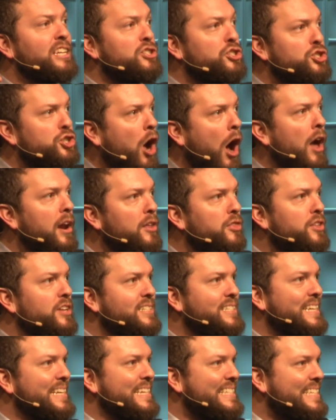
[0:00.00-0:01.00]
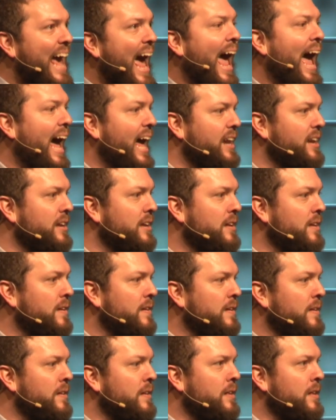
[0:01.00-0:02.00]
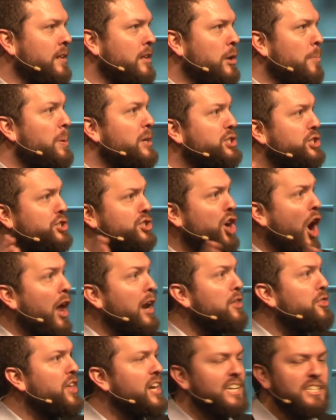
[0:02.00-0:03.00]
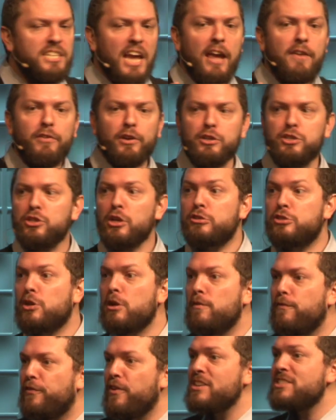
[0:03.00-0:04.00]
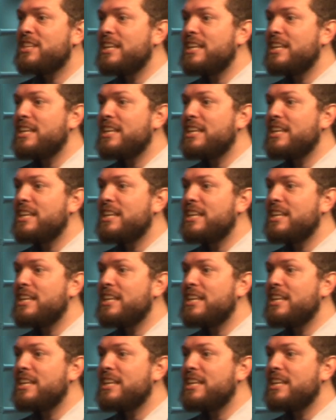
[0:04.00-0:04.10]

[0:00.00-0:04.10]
Jonathan's dad. But Jonathan and David are such good friends